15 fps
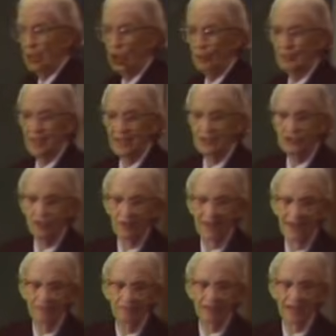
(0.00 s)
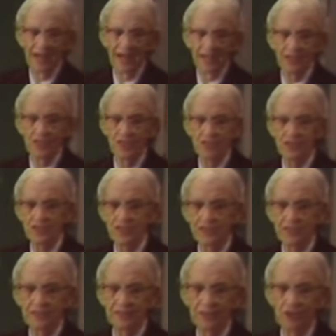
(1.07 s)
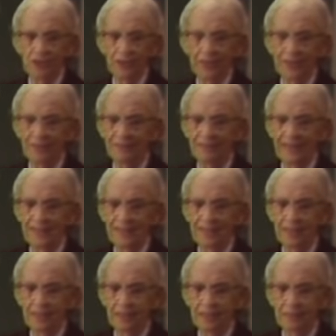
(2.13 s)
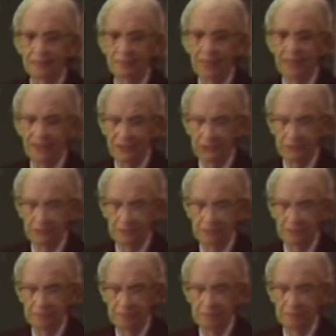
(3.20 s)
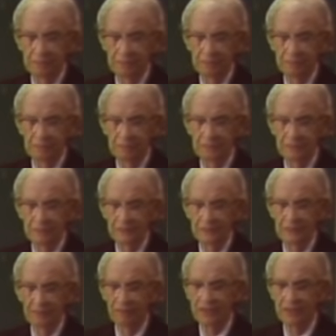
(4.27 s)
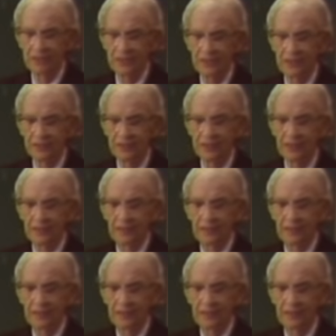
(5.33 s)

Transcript: no module ever accesses the interior of any other module. Never touches it.